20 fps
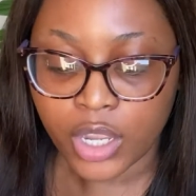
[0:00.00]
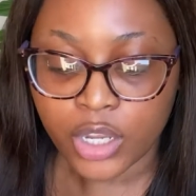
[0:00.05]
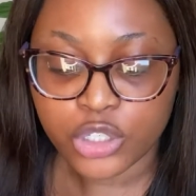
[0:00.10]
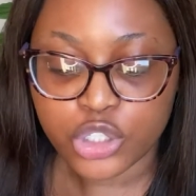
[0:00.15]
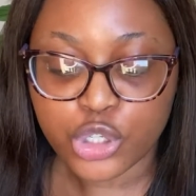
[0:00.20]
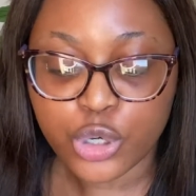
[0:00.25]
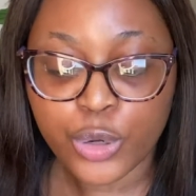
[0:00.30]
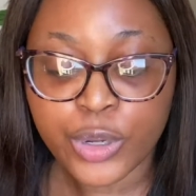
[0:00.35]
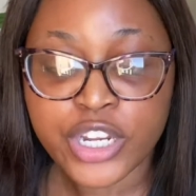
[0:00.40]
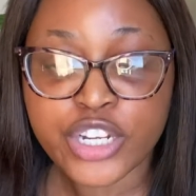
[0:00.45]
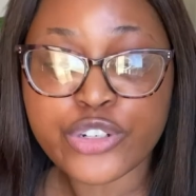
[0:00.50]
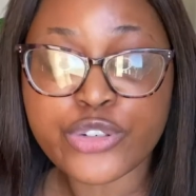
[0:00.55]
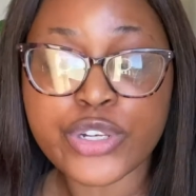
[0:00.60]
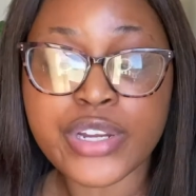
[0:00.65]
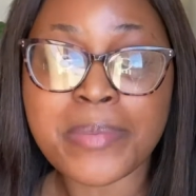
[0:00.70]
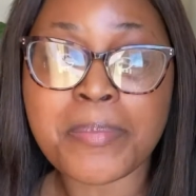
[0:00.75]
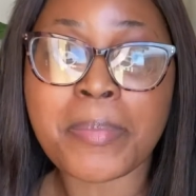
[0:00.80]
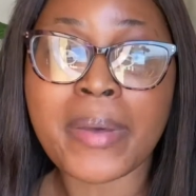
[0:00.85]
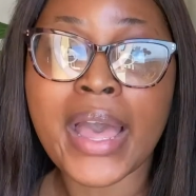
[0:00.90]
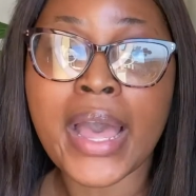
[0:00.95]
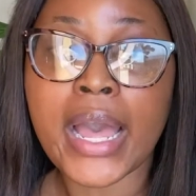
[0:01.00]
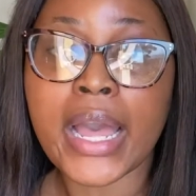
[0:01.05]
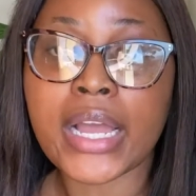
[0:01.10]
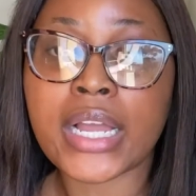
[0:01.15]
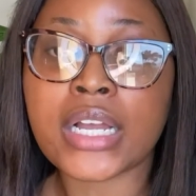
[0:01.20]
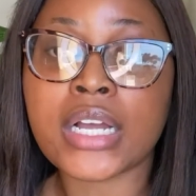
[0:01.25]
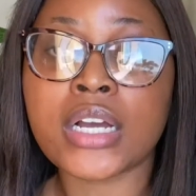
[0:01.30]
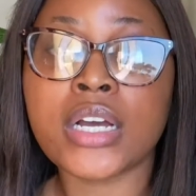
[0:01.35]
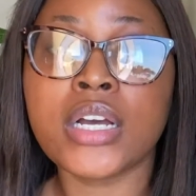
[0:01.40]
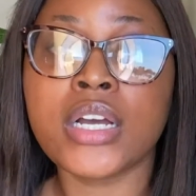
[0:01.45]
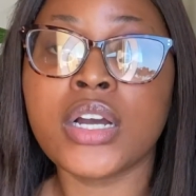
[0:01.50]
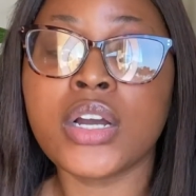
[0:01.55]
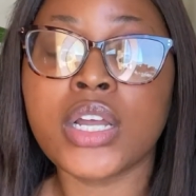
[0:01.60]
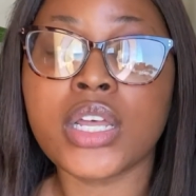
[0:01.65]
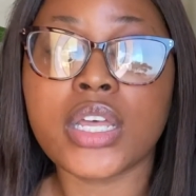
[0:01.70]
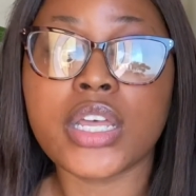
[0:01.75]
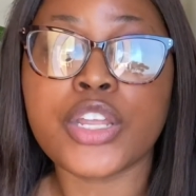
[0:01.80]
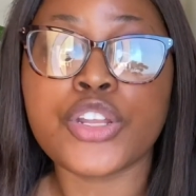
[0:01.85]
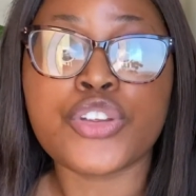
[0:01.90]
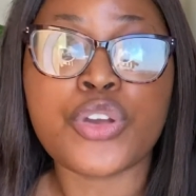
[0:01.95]
toiletry bag,
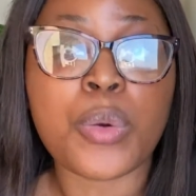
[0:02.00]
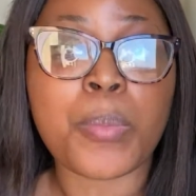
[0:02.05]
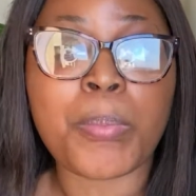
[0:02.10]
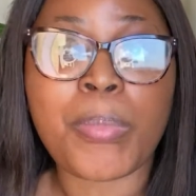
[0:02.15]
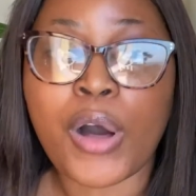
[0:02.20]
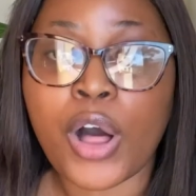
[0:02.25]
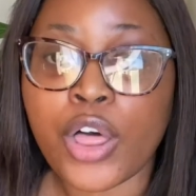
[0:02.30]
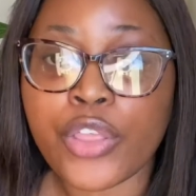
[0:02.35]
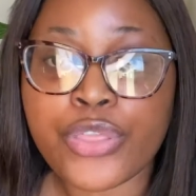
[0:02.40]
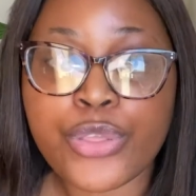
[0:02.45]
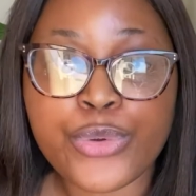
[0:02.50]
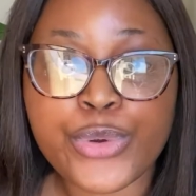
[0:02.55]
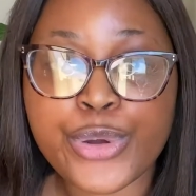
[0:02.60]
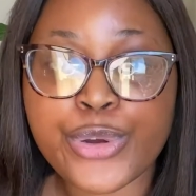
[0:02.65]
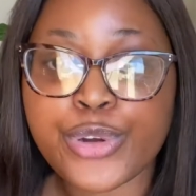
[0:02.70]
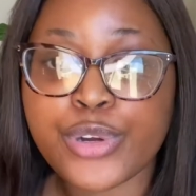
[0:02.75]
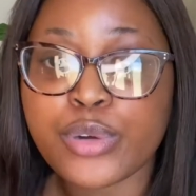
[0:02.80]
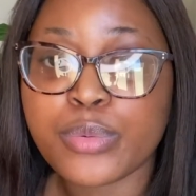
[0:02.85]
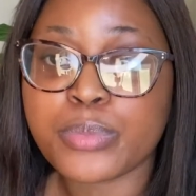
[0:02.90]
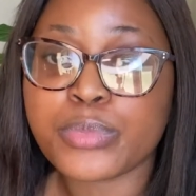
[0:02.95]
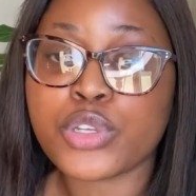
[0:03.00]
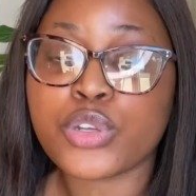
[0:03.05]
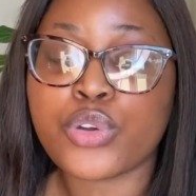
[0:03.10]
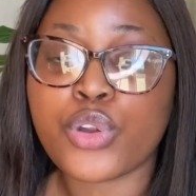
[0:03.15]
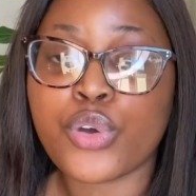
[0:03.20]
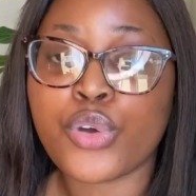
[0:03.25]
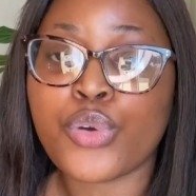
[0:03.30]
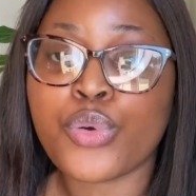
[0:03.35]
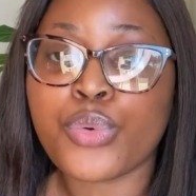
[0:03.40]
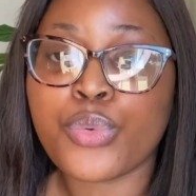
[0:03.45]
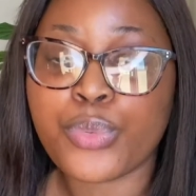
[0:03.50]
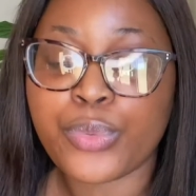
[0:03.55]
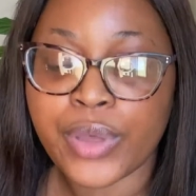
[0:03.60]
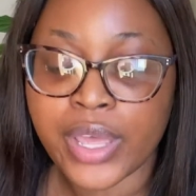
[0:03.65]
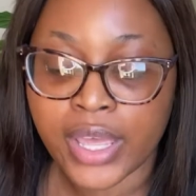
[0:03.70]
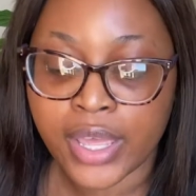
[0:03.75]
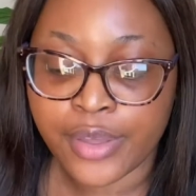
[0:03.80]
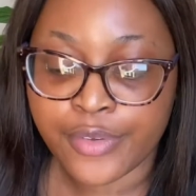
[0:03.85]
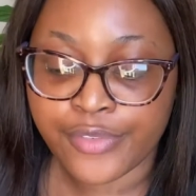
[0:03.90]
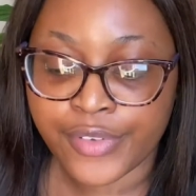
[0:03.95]
in your bathroom, you know,
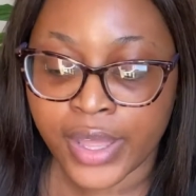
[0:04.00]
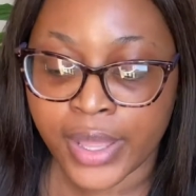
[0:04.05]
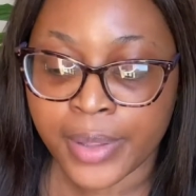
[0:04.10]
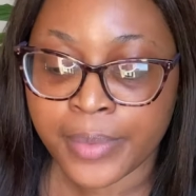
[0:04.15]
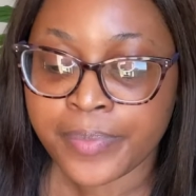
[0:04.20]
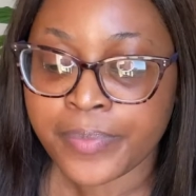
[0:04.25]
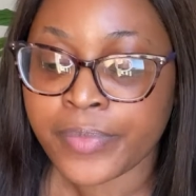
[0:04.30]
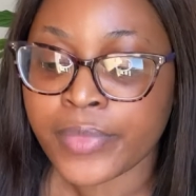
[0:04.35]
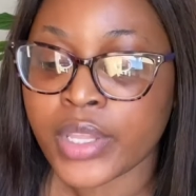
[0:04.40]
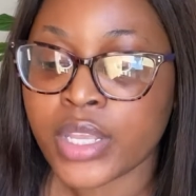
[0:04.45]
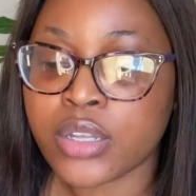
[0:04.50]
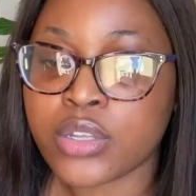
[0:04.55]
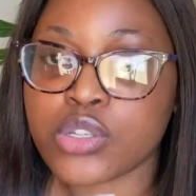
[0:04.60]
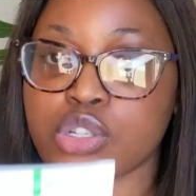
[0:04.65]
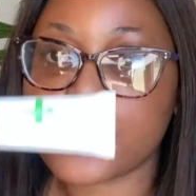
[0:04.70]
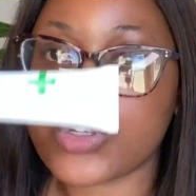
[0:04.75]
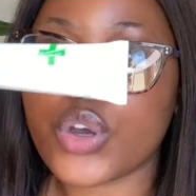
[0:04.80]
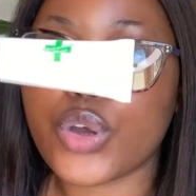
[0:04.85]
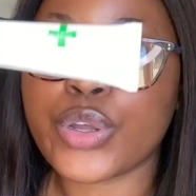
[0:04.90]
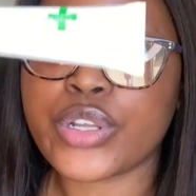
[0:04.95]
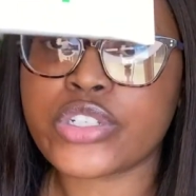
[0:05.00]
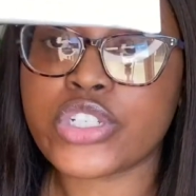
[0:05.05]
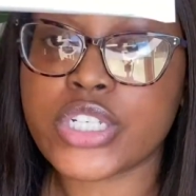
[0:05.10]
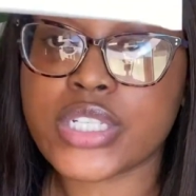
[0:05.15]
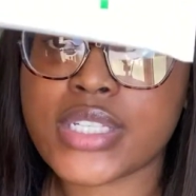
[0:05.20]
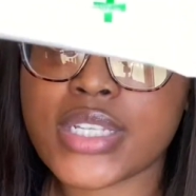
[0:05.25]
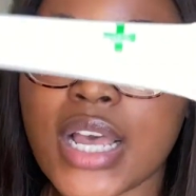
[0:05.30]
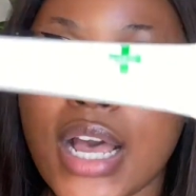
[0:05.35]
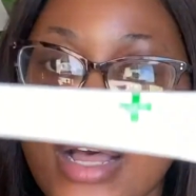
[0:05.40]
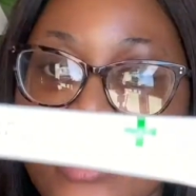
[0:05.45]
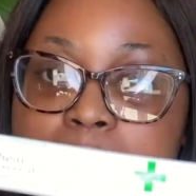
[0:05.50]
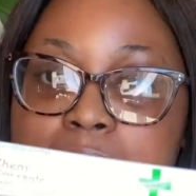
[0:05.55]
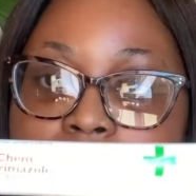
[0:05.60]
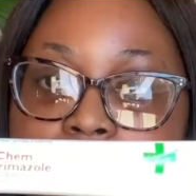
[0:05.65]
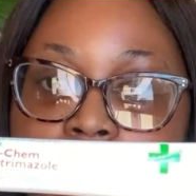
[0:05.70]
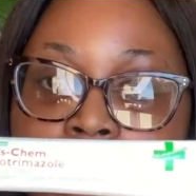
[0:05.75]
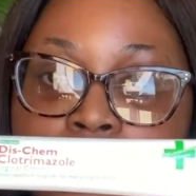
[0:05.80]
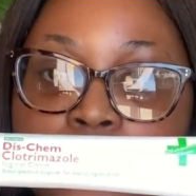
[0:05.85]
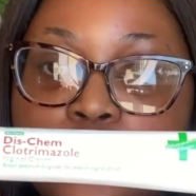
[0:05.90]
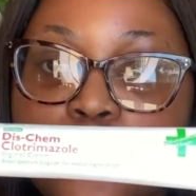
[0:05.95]
wherever. So it just comes
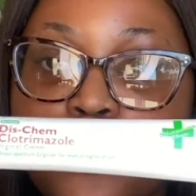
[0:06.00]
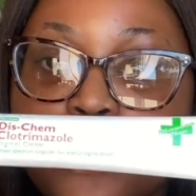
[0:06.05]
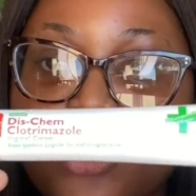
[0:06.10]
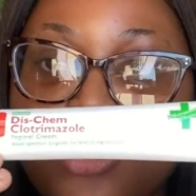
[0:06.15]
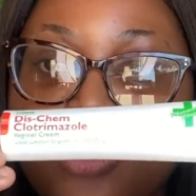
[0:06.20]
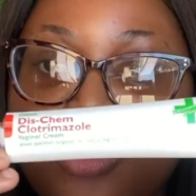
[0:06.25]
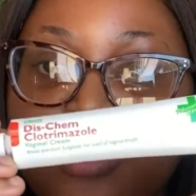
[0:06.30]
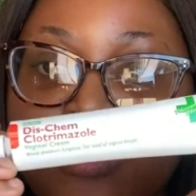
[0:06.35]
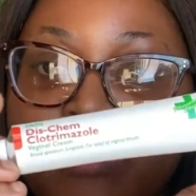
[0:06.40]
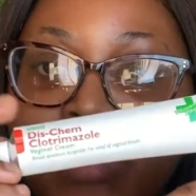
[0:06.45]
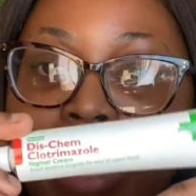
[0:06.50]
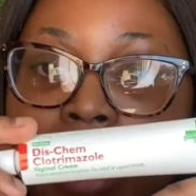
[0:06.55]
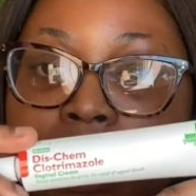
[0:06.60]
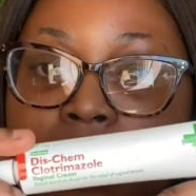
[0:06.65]
in a tube like